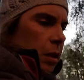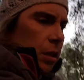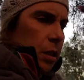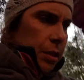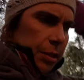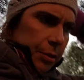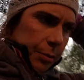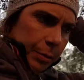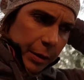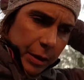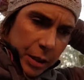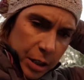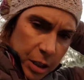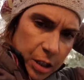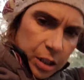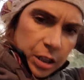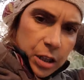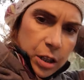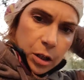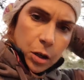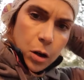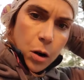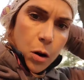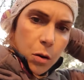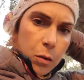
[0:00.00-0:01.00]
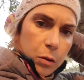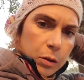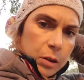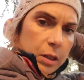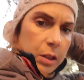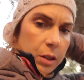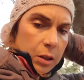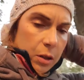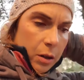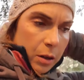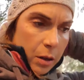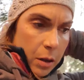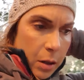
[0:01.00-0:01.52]
especially in the cold
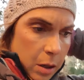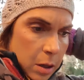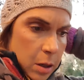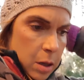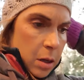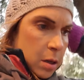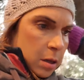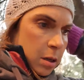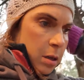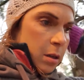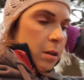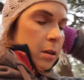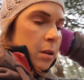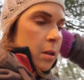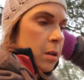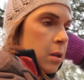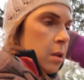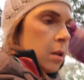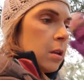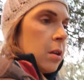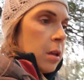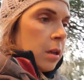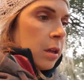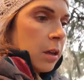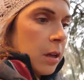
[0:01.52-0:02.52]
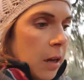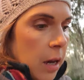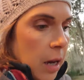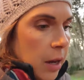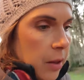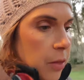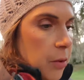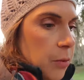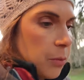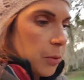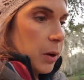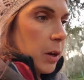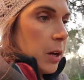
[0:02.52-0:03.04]
and the
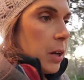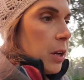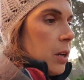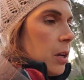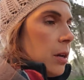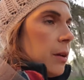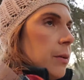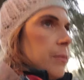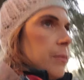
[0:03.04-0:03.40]
and the wind.